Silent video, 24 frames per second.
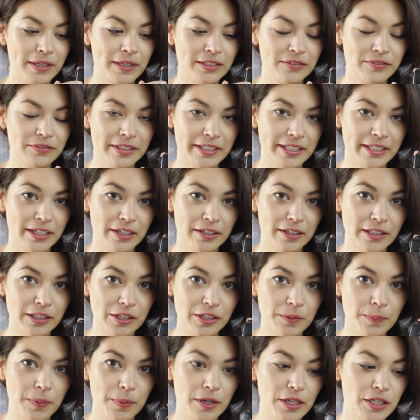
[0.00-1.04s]
button right here
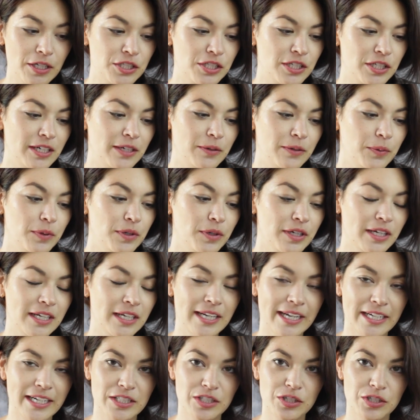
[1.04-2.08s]
that you push and it will
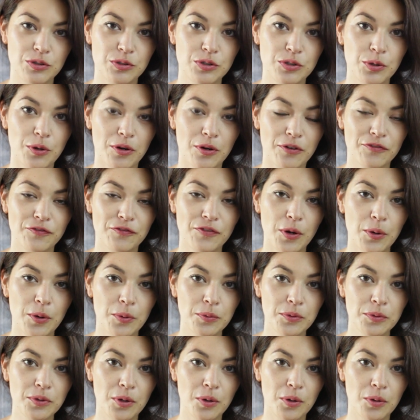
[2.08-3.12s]
connect to your
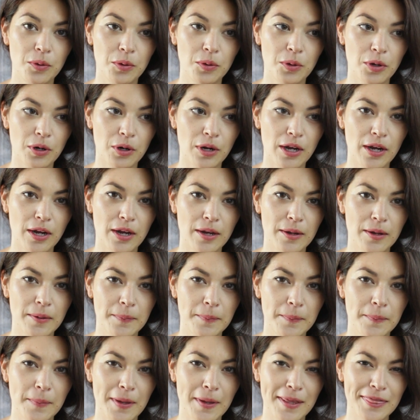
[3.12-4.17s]
phone, or
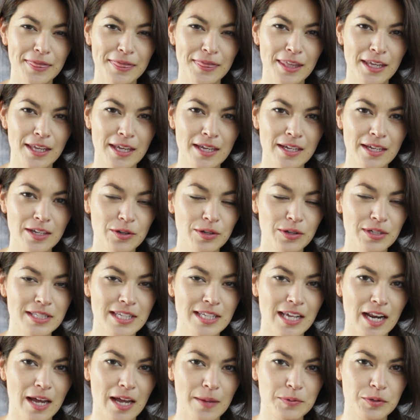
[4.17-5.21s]
I think you can
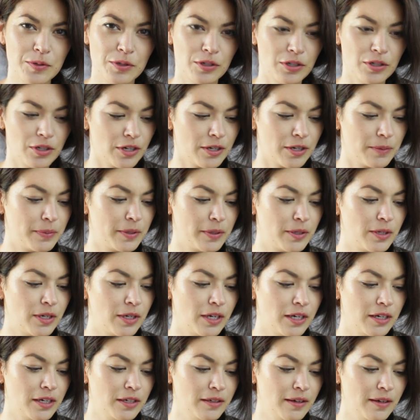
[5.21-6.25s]
set it up to your
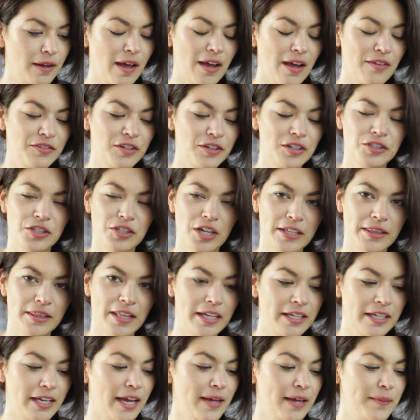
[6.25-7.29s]
computer. I have not tried
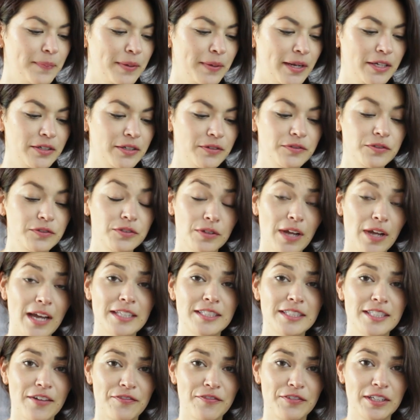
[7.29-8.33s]
that yet, but
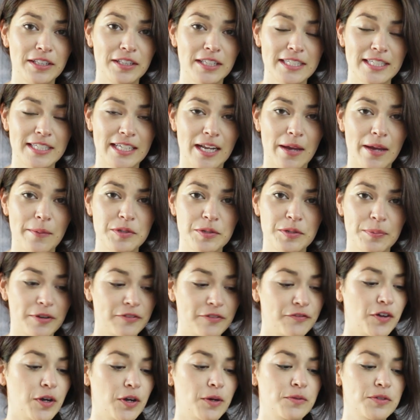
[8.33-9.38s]
I definitely set it up to my
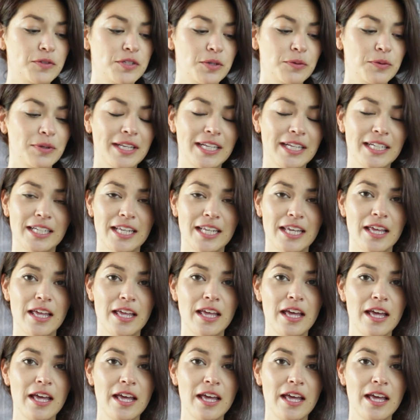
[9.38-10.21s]
phone. So getting